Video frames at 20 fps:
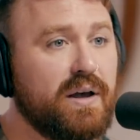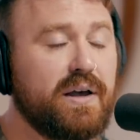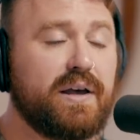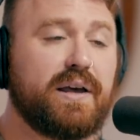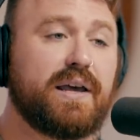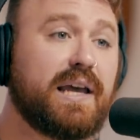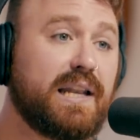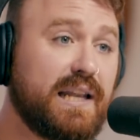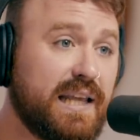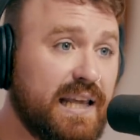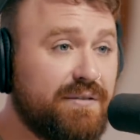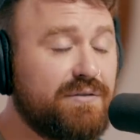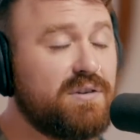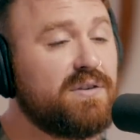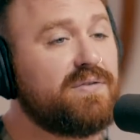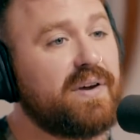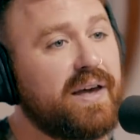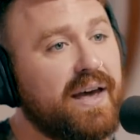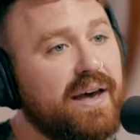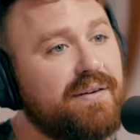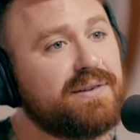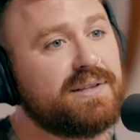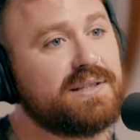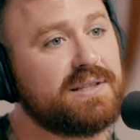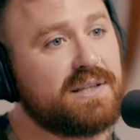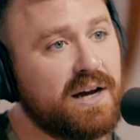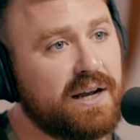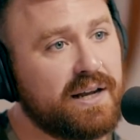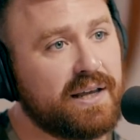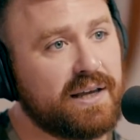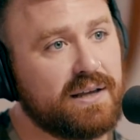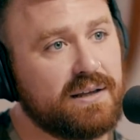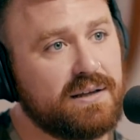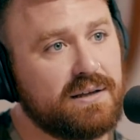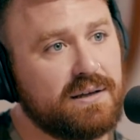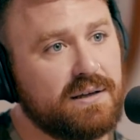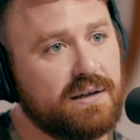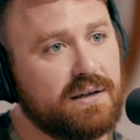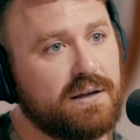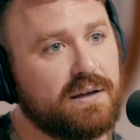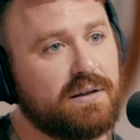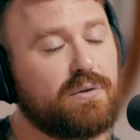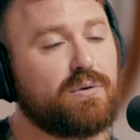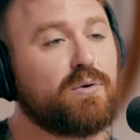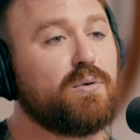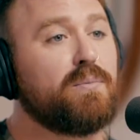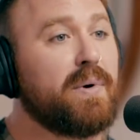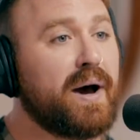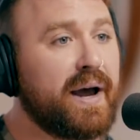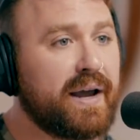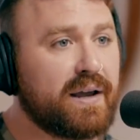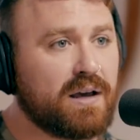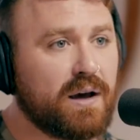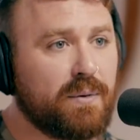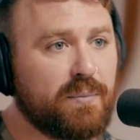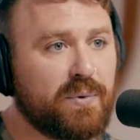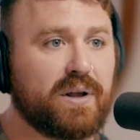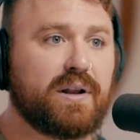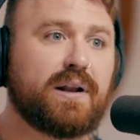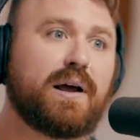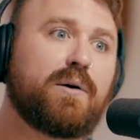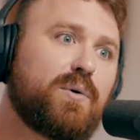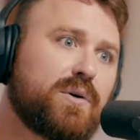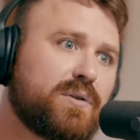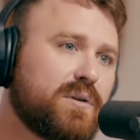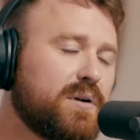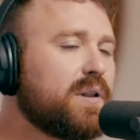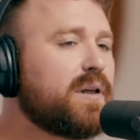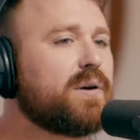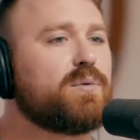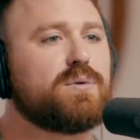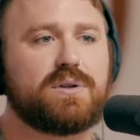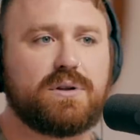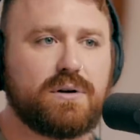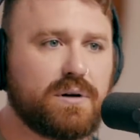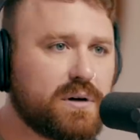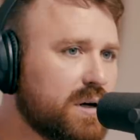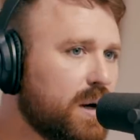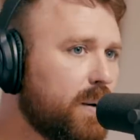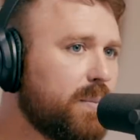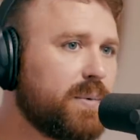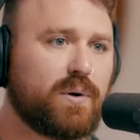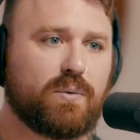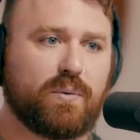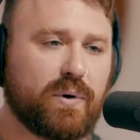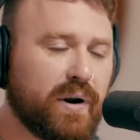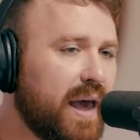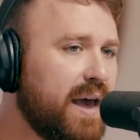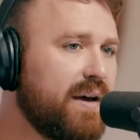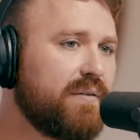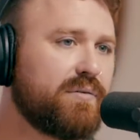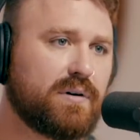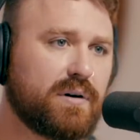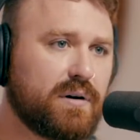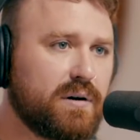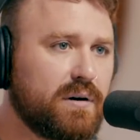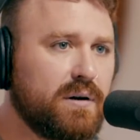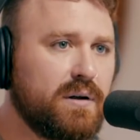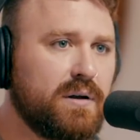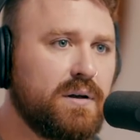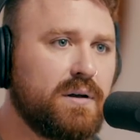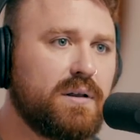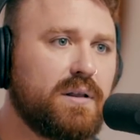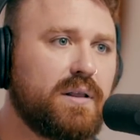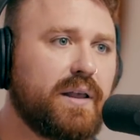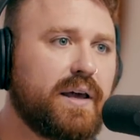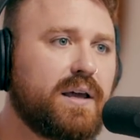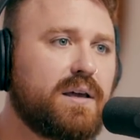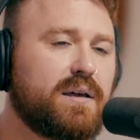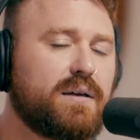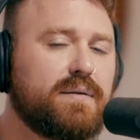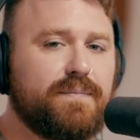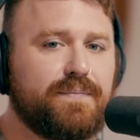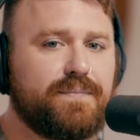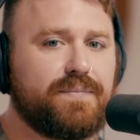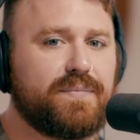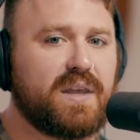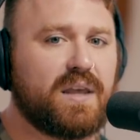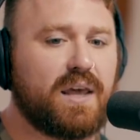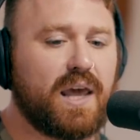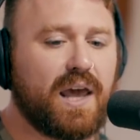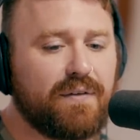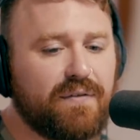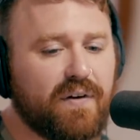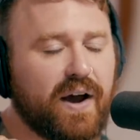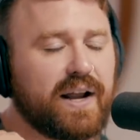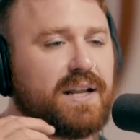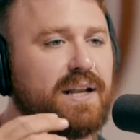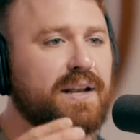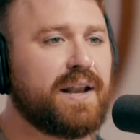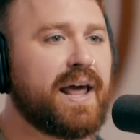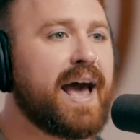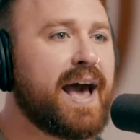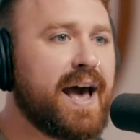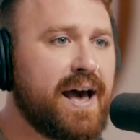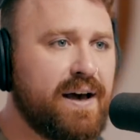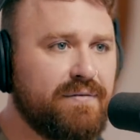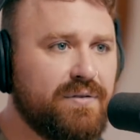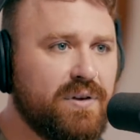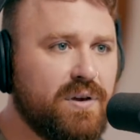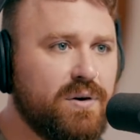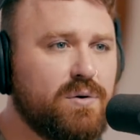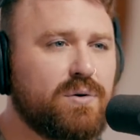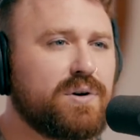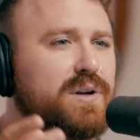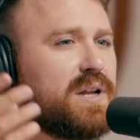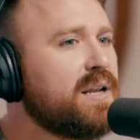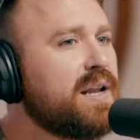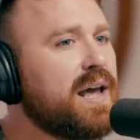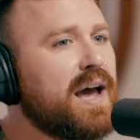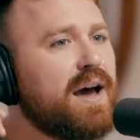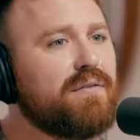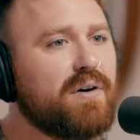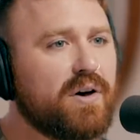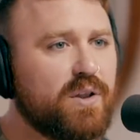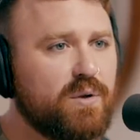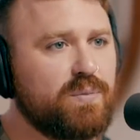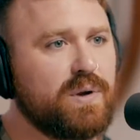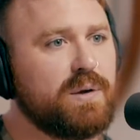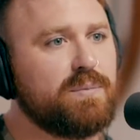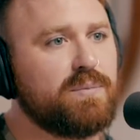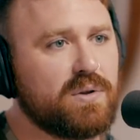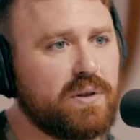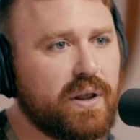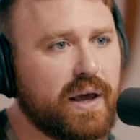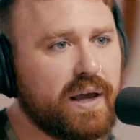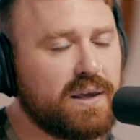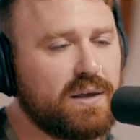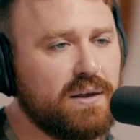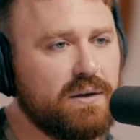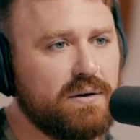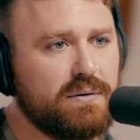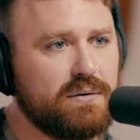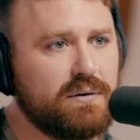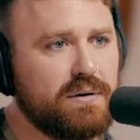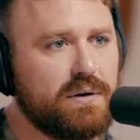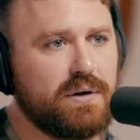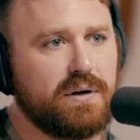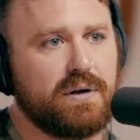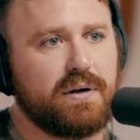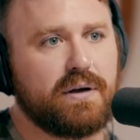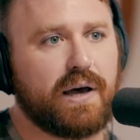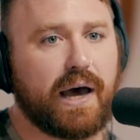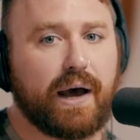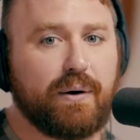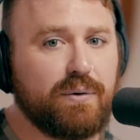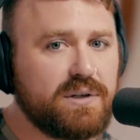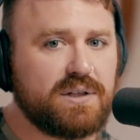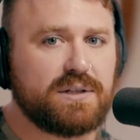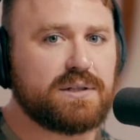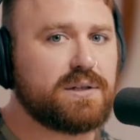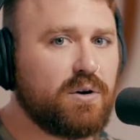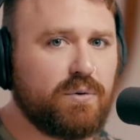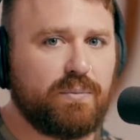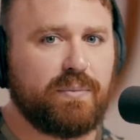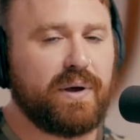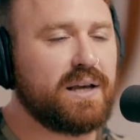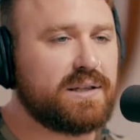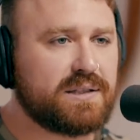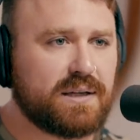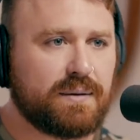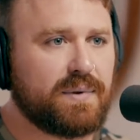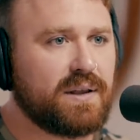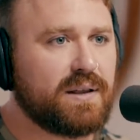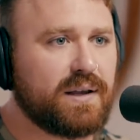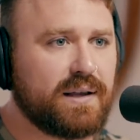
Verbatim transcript: Yeah, and even if I haven't done it through my company and I worked on it like with your company or whatever, like if I didn't have you or didn't have other people like you, I would just go make something